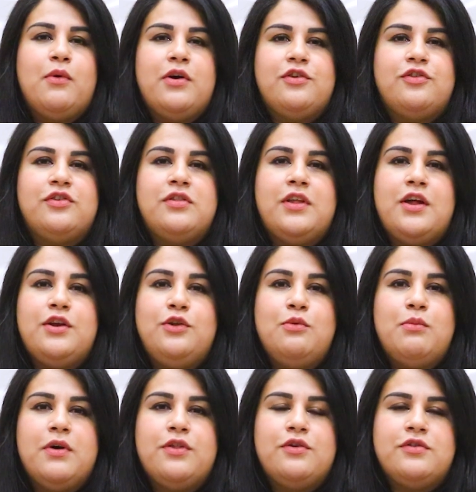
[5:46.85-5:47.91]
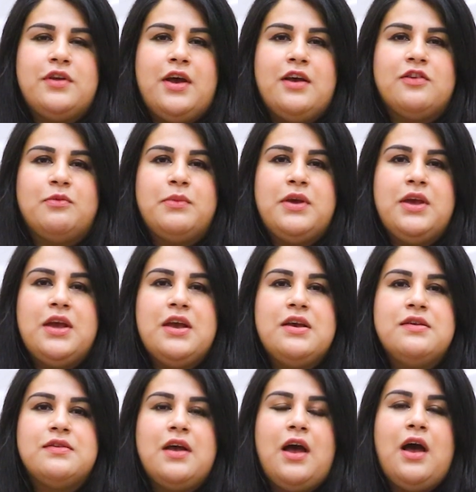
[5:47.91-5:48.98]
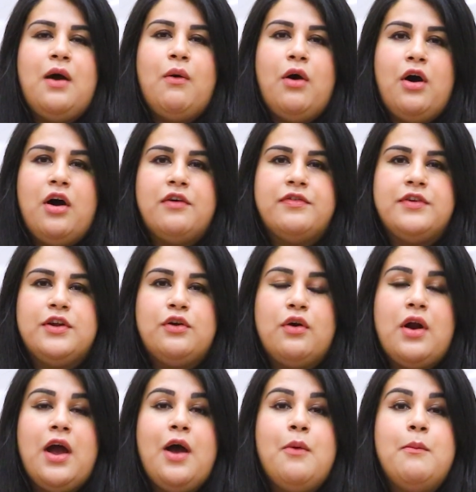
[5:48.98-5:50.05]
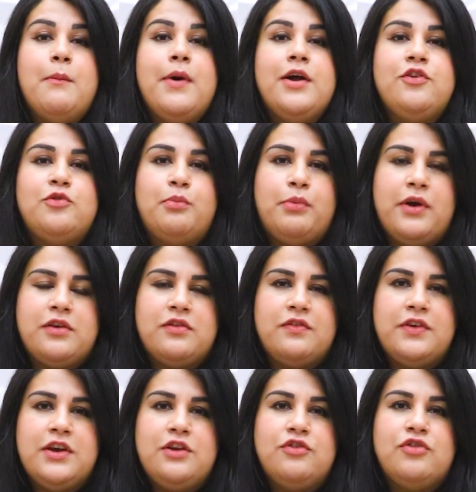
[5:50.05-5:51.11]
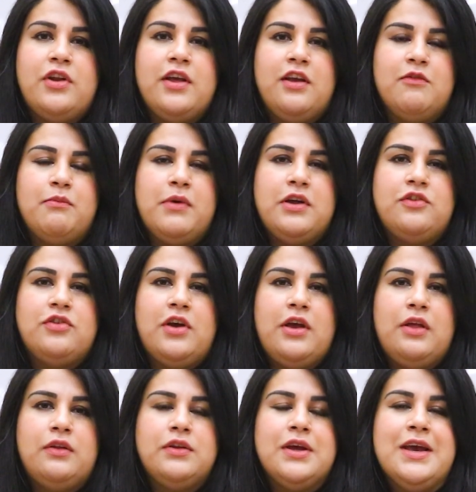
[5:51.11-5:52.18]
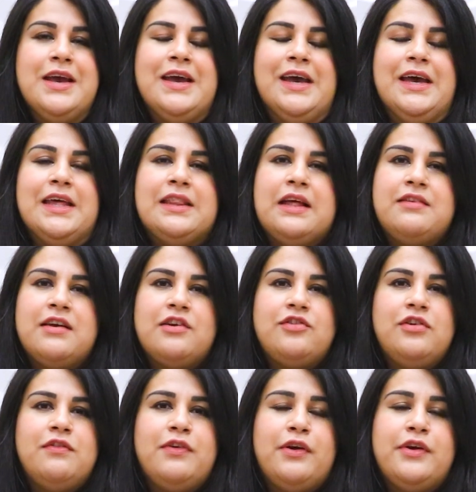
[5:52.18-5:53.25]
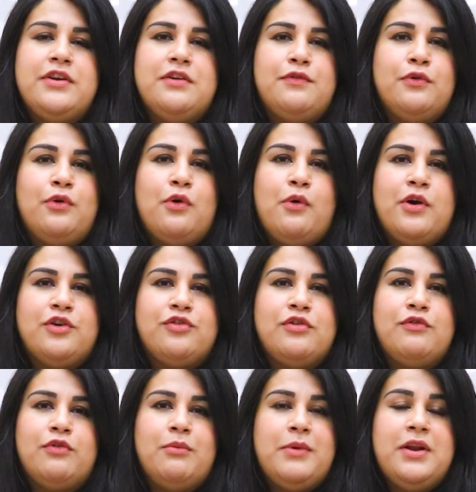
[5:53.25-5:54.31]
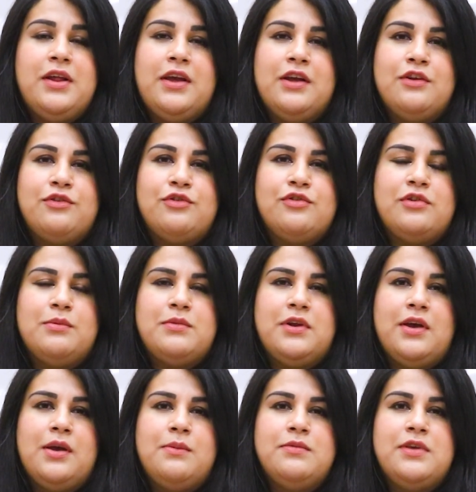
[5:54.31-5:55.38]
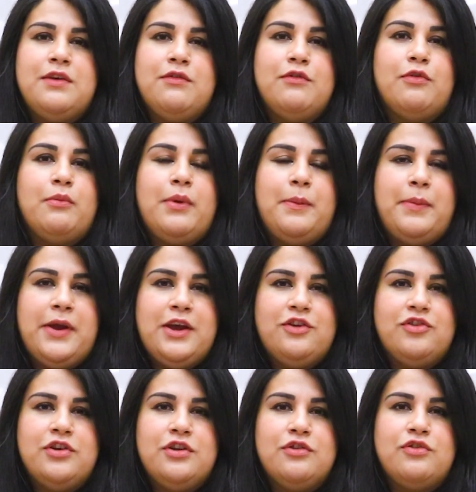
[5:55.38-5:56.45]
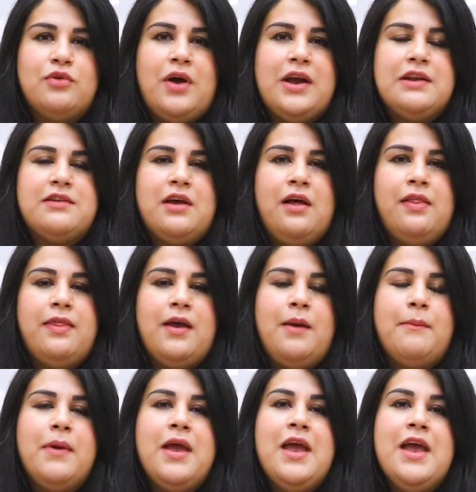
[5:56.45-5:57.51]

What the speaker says: question that new mothers ask me is how often or how much breastfeed should I give my child? That's actually a very difficult question for me to answer sometimes, even for my patients. So I tell them,